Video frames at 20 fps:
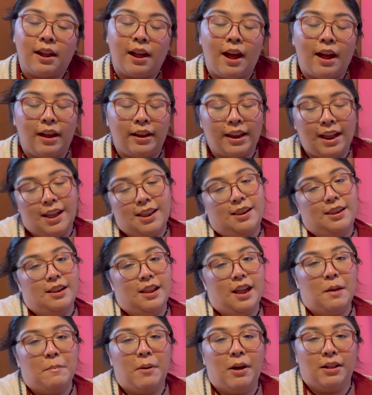Again, I
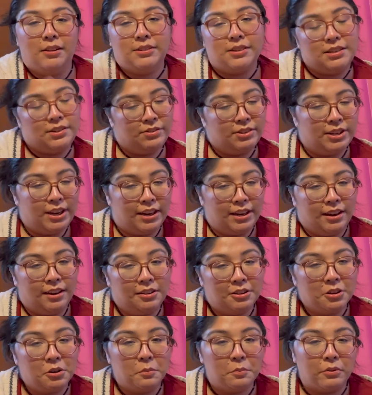apologize for taking a
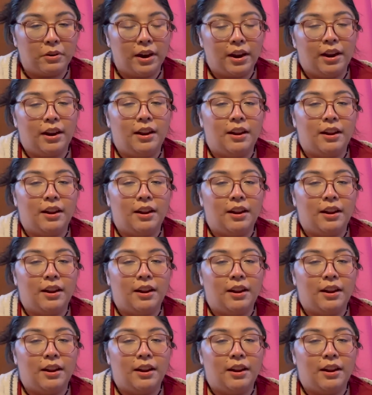little break.